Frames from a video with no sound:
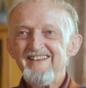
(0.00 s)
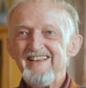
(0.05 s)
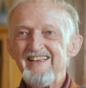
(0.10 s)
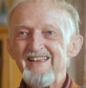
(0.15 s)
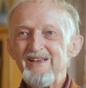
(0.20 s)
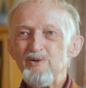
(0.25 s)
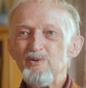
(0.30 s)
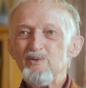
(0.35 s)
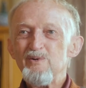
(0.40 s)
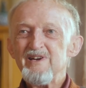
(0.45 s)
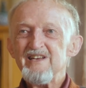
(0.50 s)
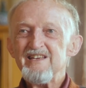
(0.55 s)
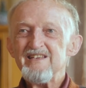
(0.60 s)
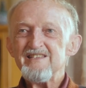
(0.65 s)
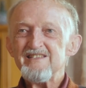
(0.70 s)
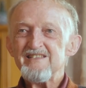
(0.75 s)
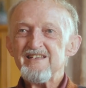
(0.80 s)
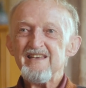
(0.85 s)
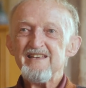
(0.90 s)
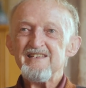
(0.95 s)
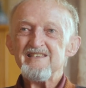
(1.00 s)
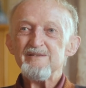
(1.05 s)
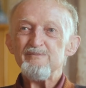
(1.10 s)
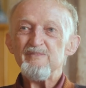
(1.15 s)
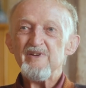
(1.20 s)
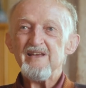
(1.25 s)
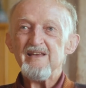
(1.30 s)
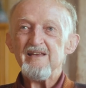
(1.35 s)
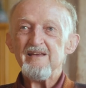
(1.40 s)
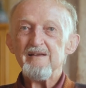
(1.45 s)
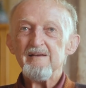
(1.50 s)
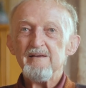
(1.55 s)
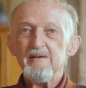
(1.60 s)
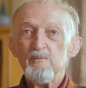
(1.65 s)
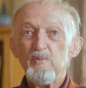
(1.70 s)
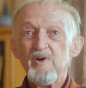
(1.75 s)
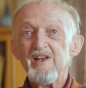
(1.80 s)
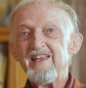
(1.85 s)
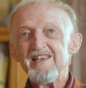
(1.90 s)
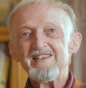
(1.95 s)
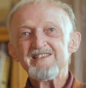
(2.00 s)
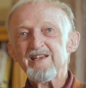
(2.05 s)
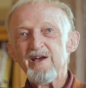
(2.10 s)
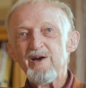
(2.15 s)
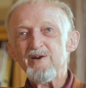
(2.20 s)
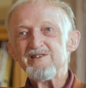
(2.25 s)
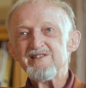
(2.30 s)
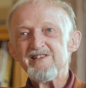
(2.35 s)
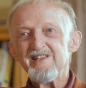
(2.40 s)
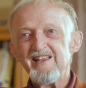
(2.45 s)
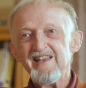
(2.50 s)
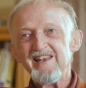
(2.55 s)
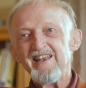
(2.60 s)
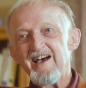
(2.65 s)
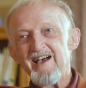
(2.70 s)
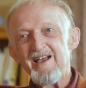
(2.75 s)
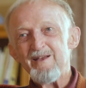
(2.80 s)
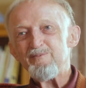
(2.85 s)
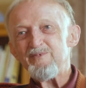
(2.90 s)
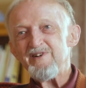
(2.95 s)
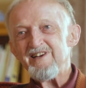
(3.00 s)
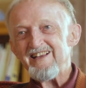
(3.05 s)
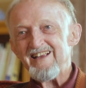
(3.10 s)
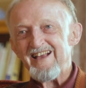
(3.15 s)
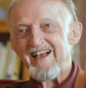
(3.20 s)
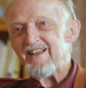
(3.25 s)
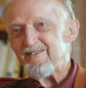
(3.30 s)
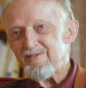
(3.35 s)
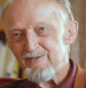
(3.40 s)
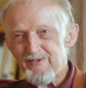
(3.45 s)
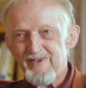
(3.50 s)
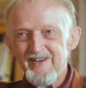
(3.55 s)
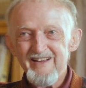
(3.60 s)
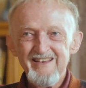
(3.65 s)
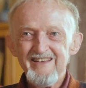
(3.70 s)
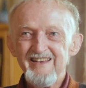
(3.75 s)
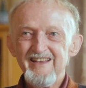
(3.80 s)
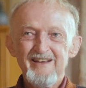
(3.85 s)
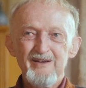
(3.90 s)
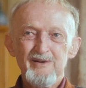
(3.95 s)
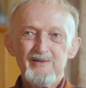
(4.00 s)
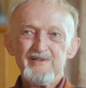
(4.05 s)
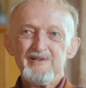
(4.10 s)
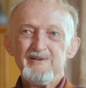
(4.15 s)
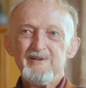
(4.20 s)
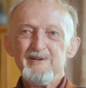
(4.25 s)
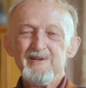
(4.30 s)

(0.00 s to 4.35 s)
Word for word: He always said to me, Well, let's go to the library and find out.